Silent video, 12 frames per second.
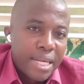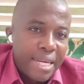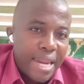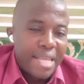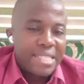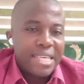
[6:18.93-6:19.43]

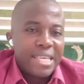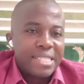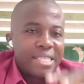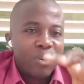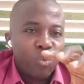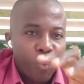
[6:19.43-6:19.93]
that is
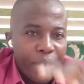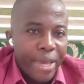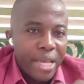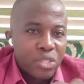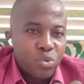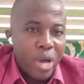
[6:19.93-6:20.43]
a
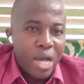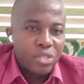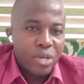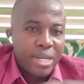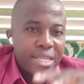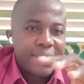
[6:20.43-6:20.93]
way to
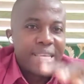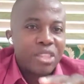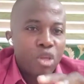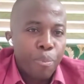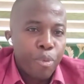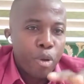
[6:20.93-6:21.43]
actually set
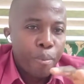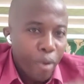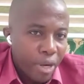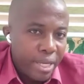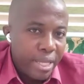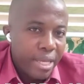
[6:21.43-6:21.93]
up your
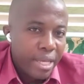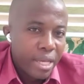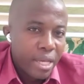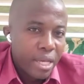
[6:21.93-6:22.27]
body